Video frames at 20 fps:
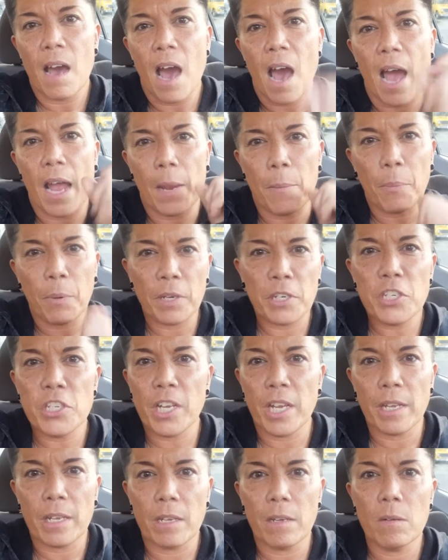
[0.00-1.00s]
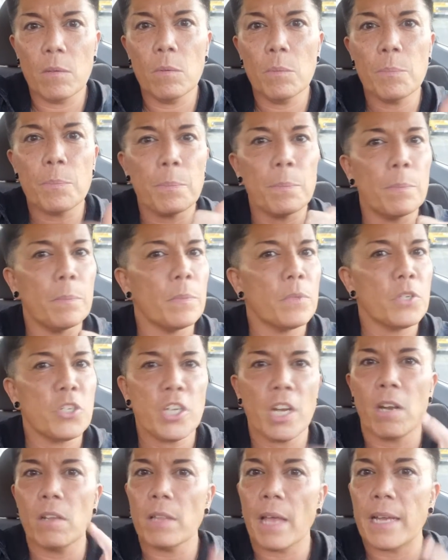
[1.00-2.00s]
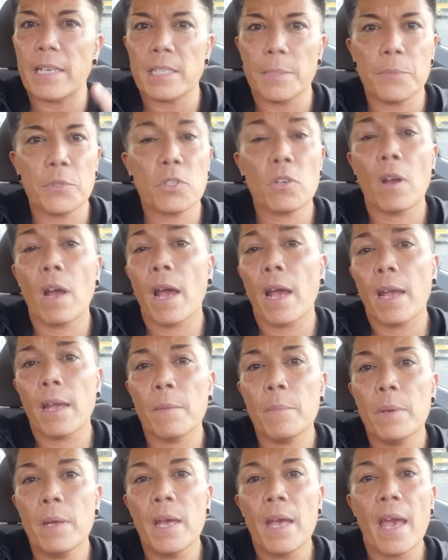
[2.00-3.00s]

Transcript: I appreciate you. Share, like, subscribe,